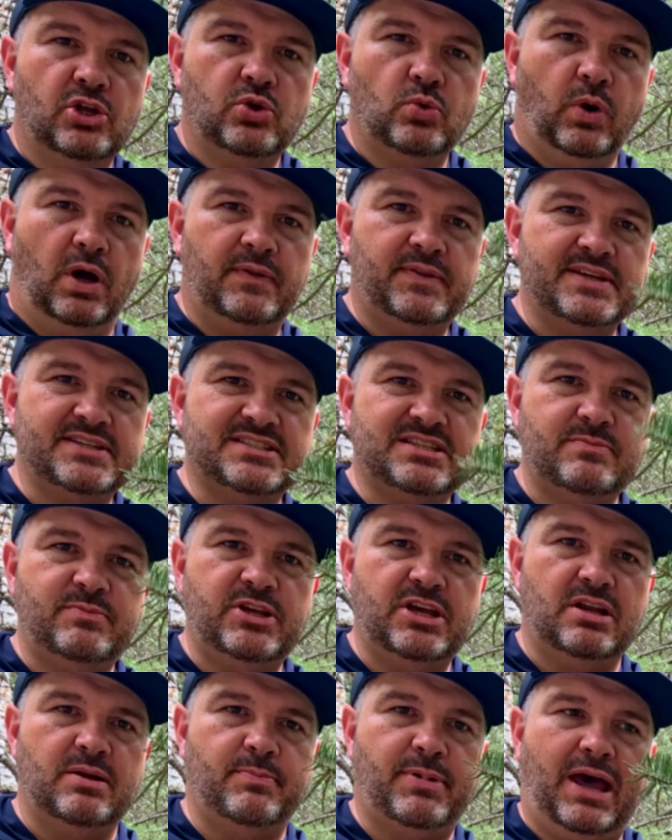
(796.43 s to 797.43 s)
You want this to
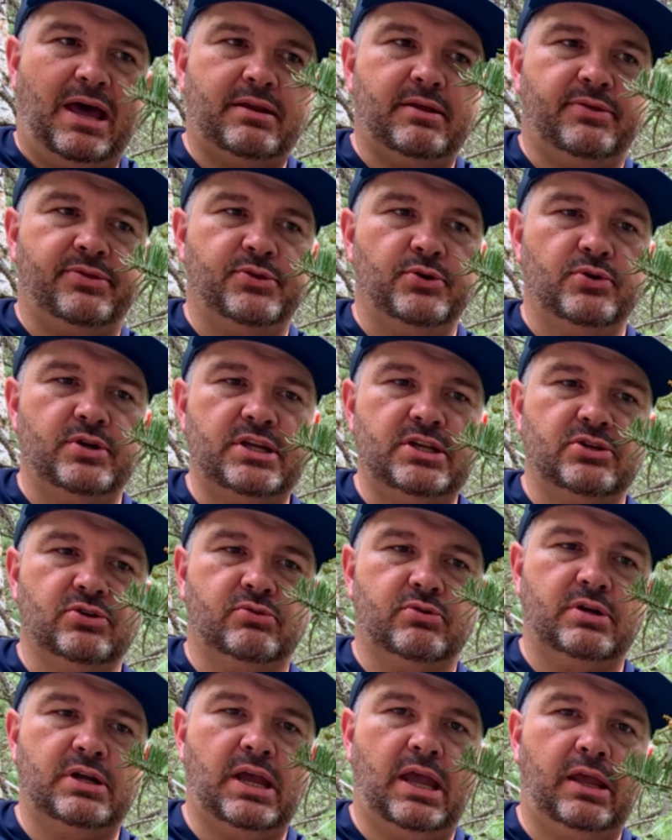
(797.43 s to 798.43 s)
be at about a
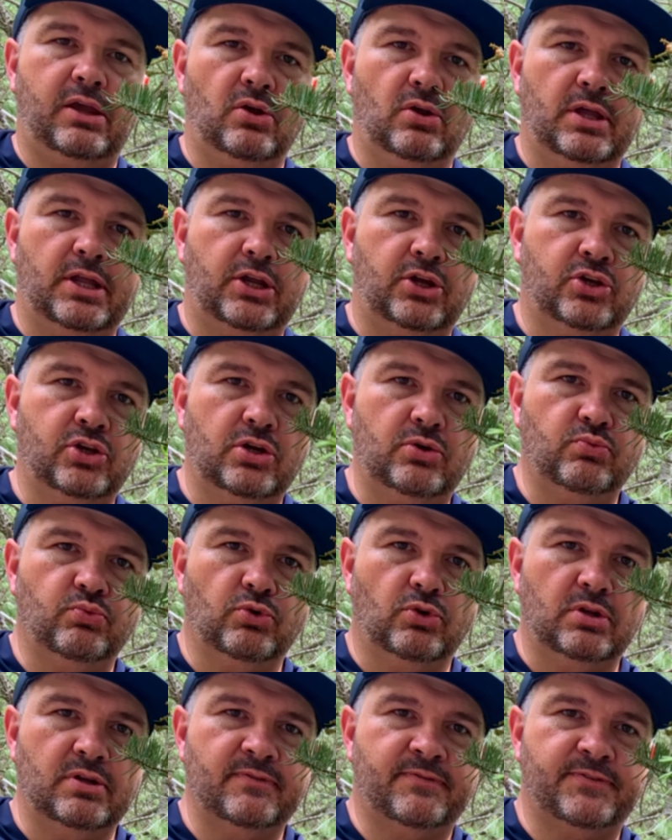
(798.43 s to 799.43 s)
30-degree angle, and a good
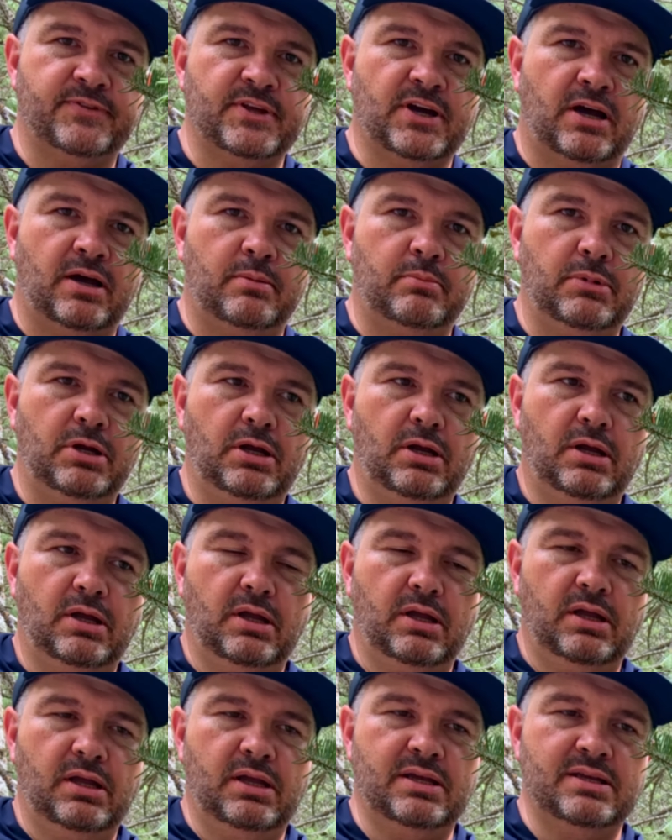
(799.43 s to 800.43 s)
rule of thumb
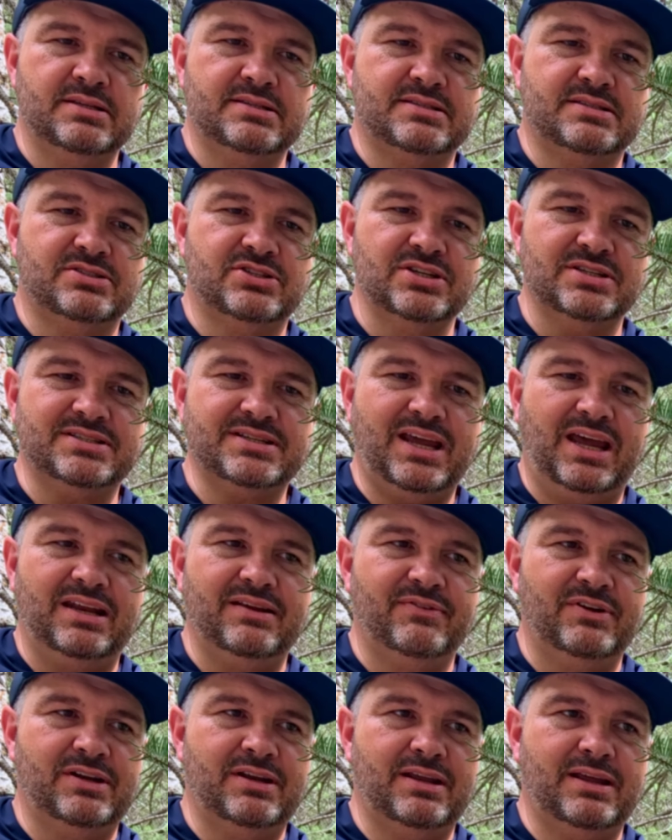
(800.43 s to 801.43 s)
is just kind
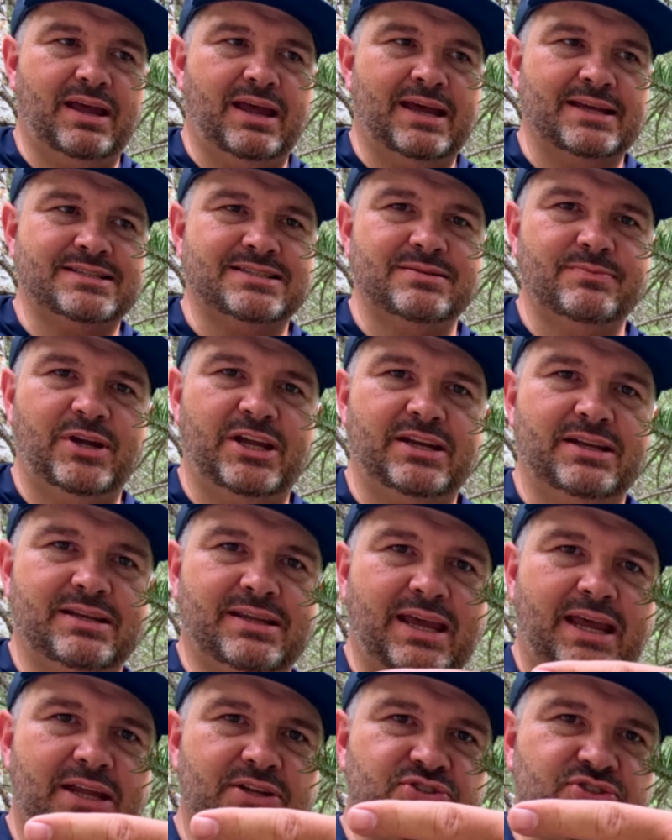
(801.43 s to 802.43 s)
of an estimated
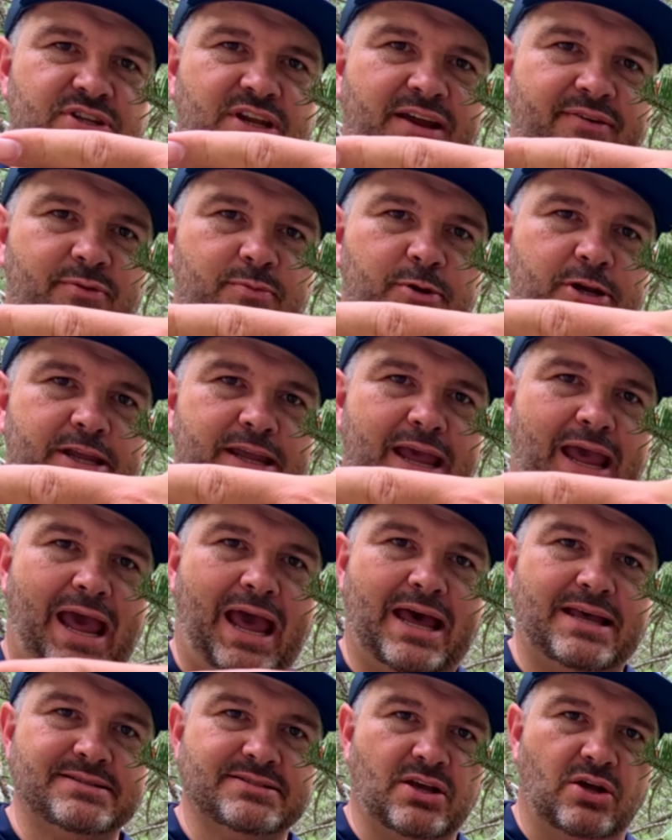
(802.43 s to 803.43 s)
gauge that everybody
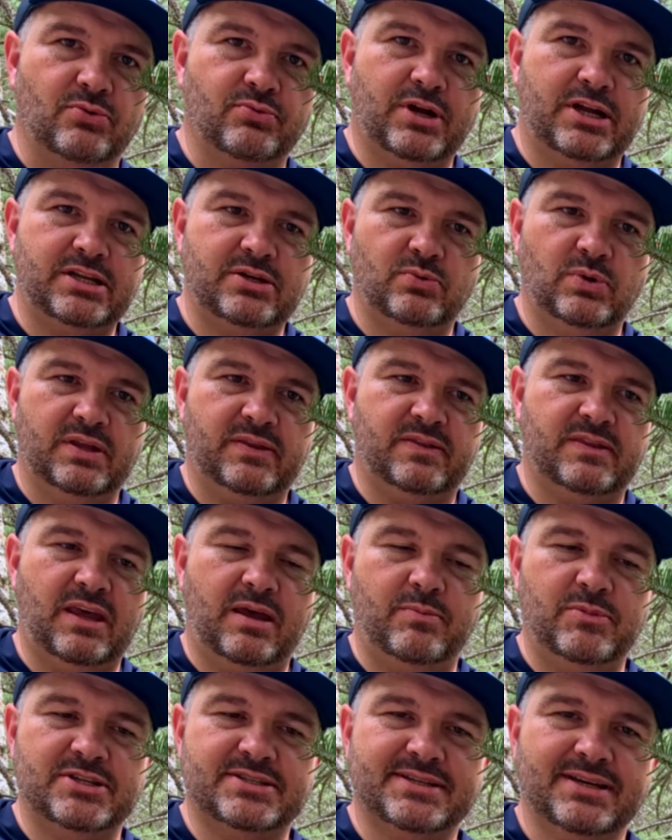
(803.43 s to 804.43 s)
has already with
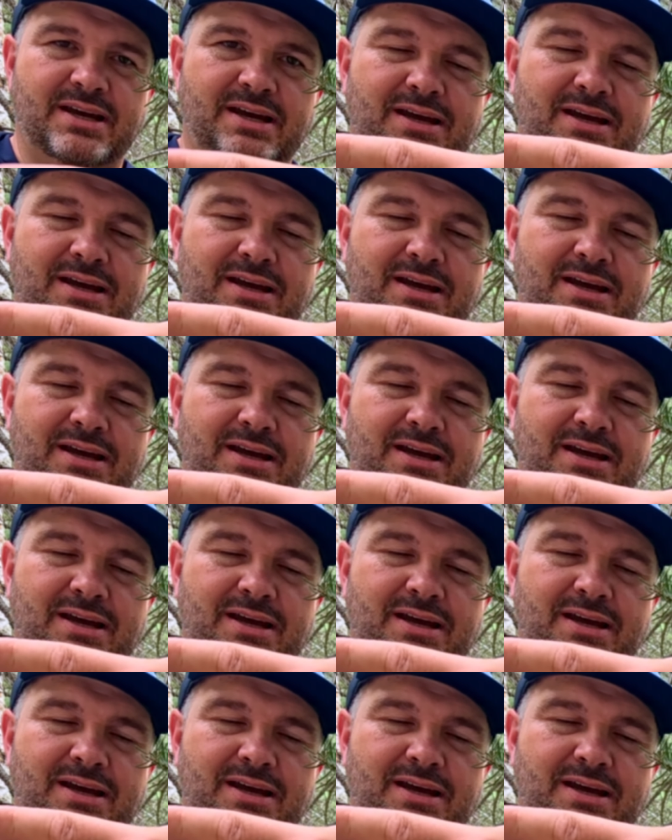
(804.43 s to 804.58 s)
them is